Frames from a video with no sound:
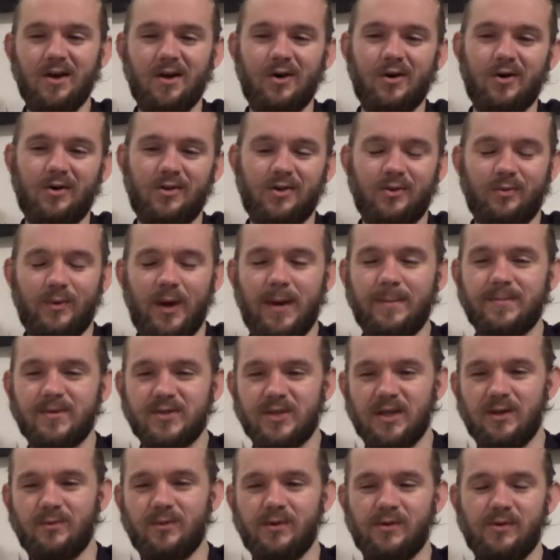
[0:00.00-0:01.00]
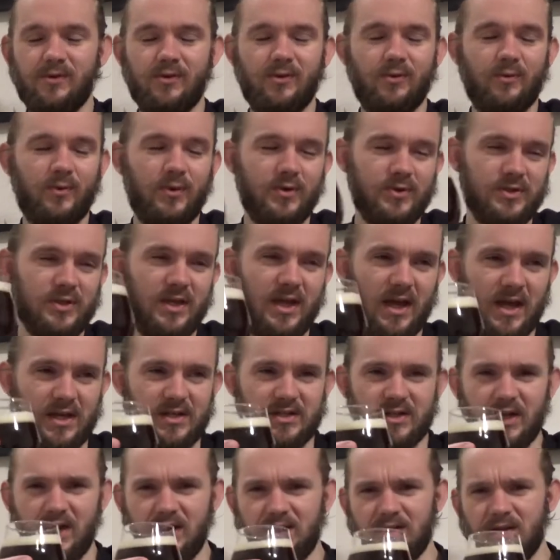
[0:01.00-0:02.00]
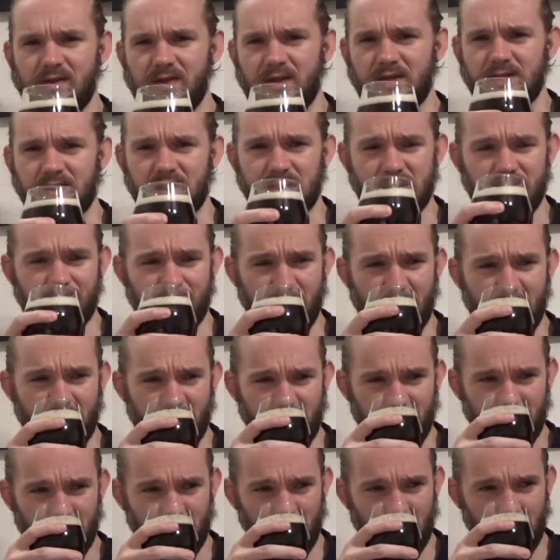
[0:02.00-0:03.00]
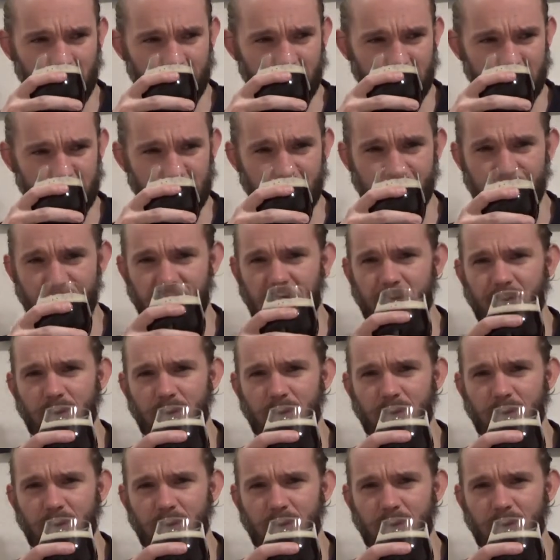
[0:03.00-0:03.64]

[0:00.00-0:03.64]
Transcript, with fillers: on the website whether there was cascade in this as a bittering hop or something.